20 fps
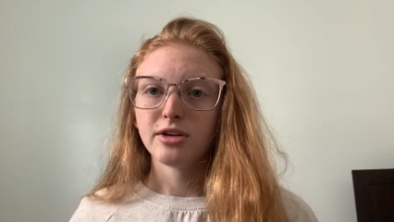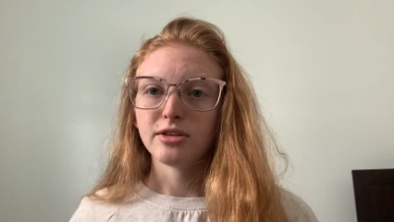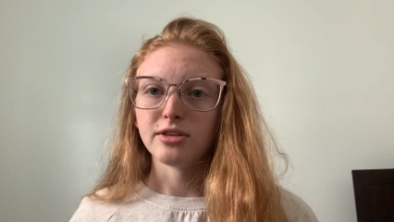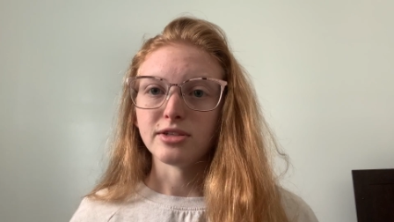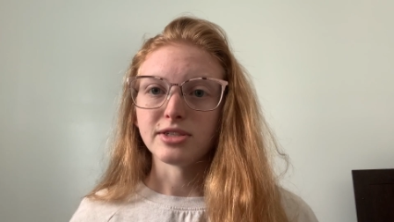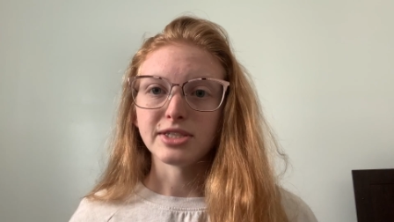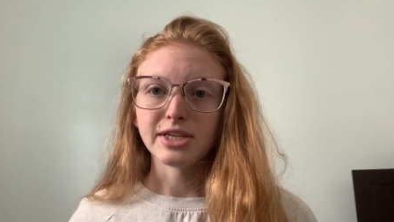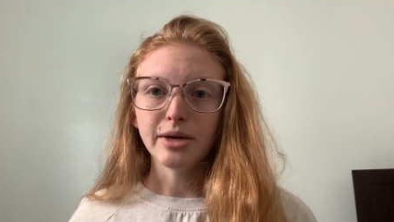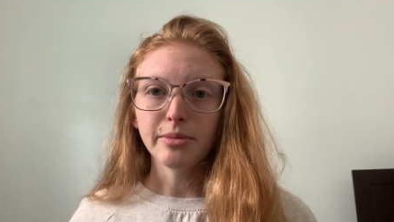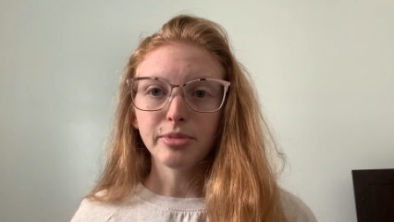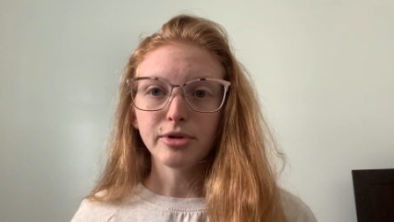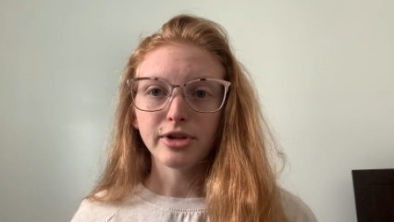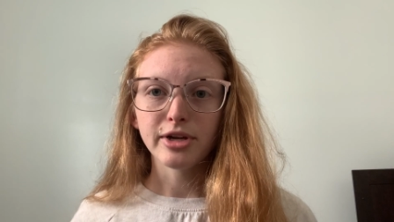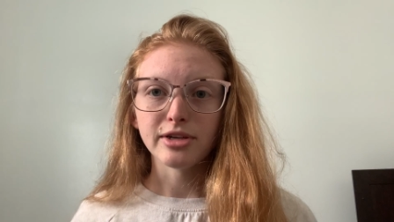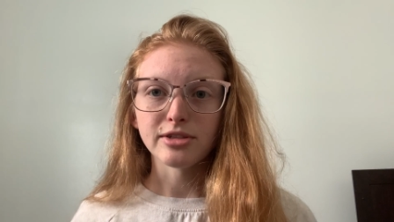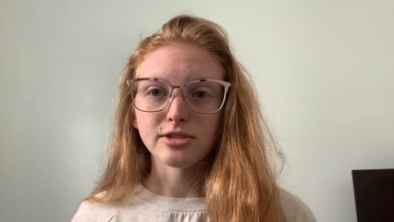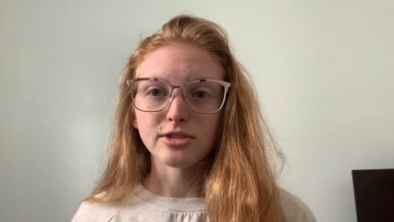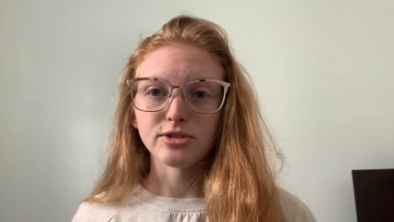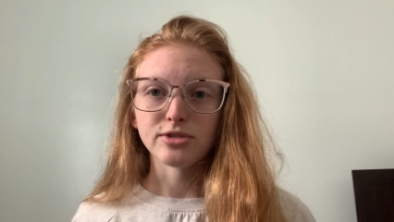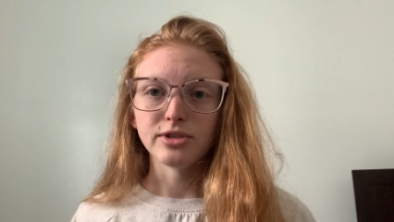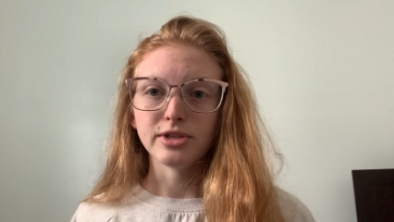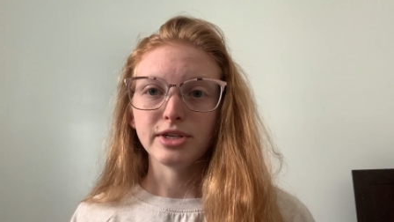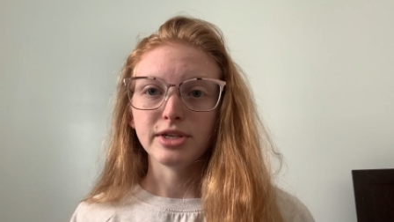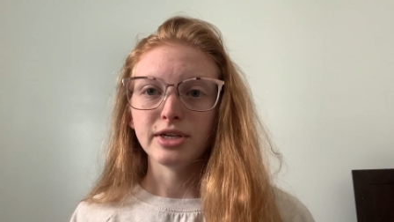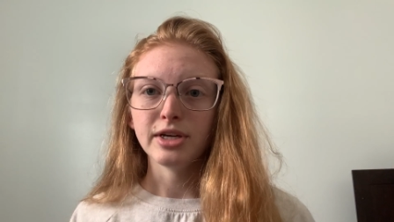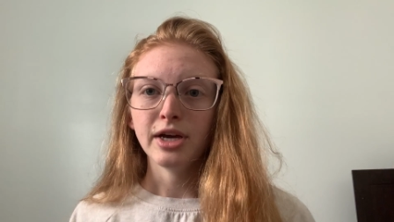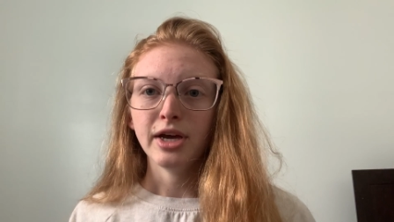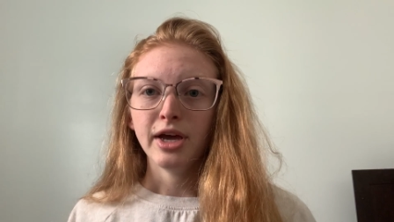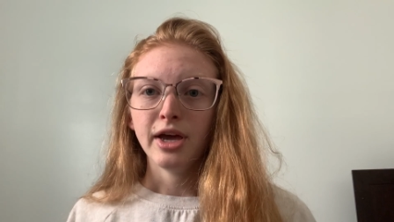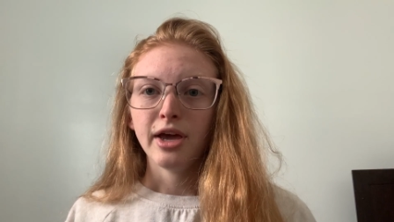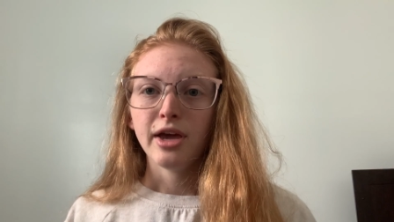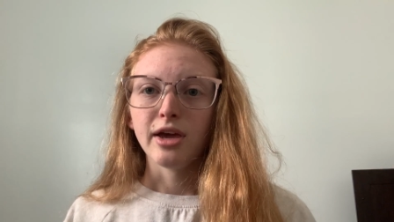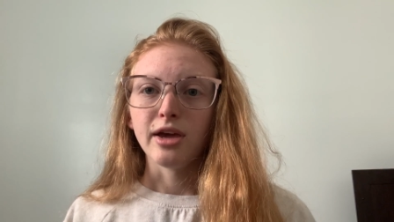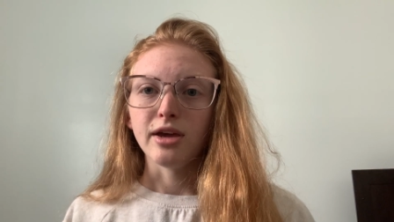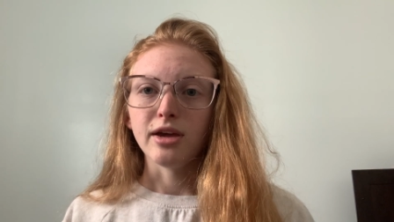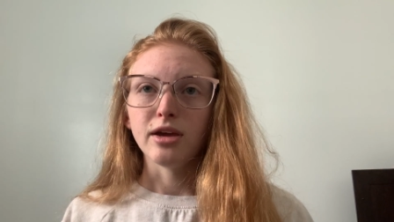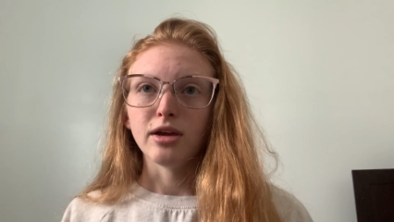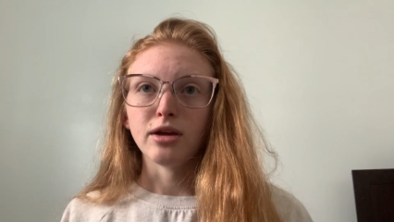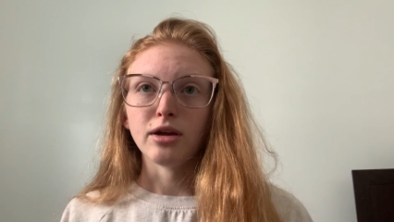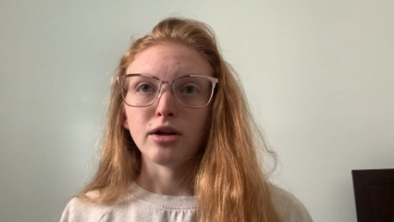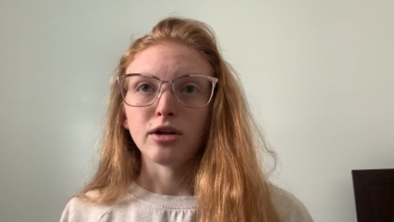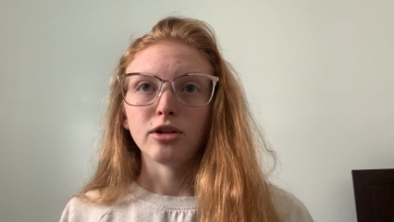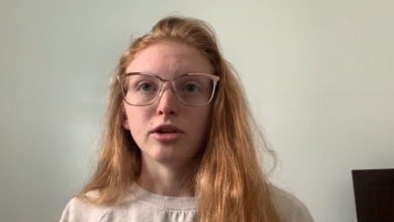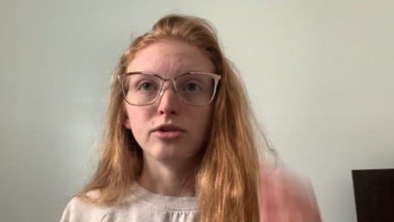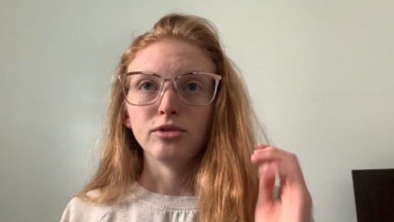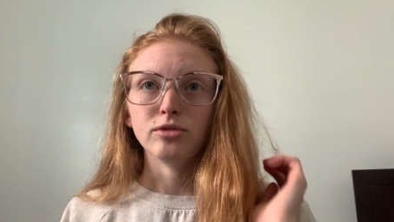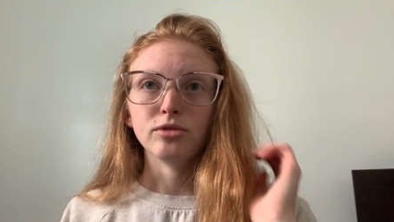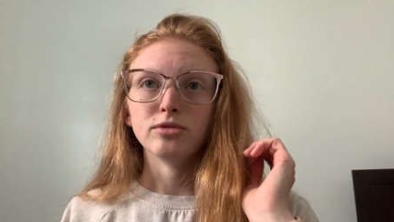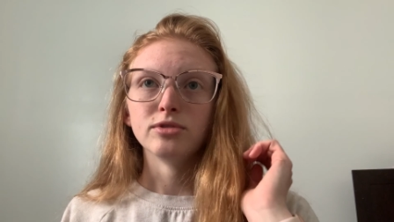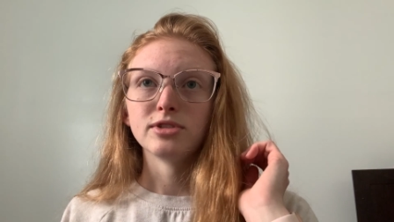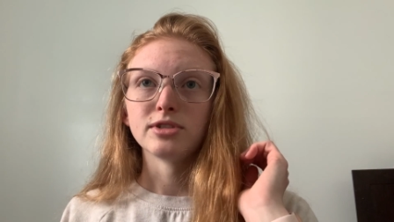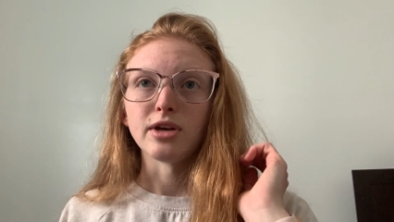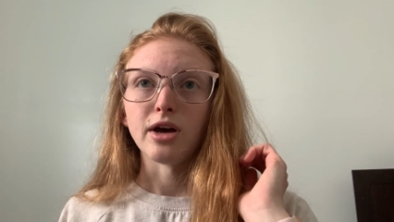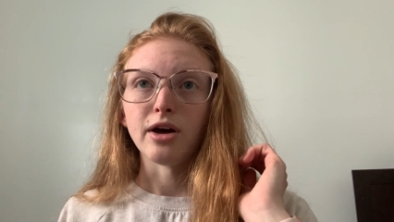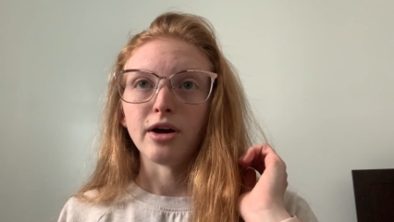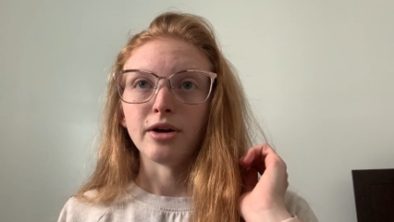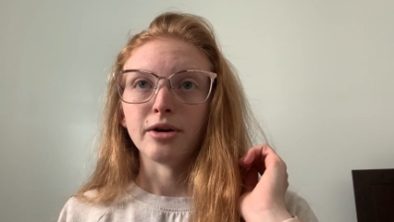the sample history includes